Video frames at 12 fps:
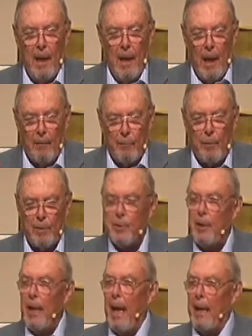of
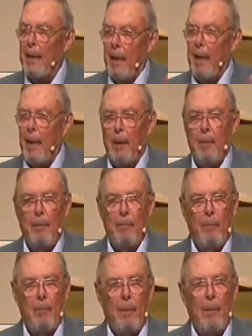Christianity
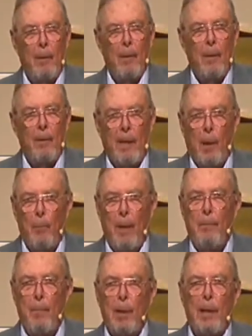that
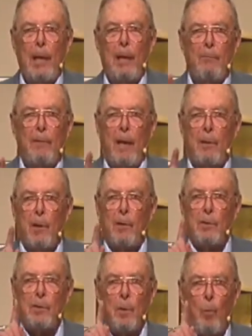we believe that
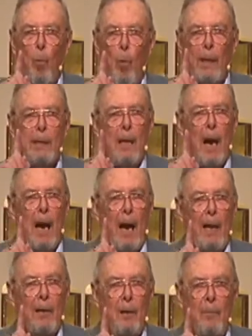there's one
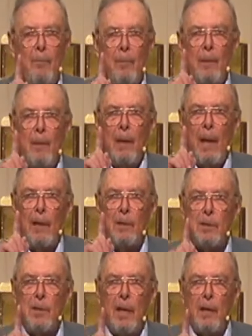God, a
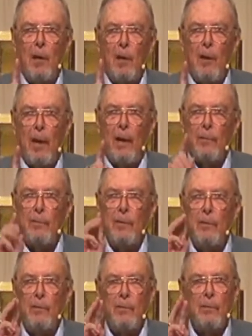singular
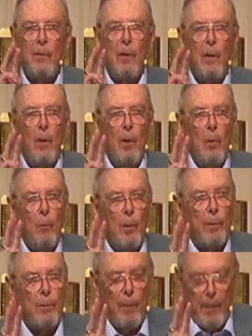essence
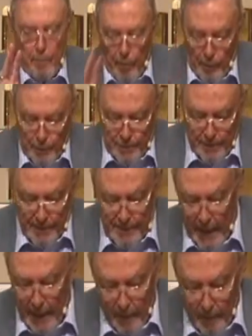with three persons.
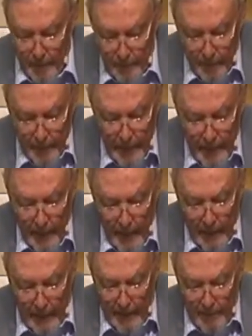Now,
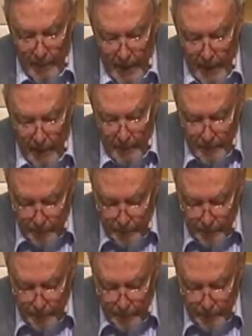let me,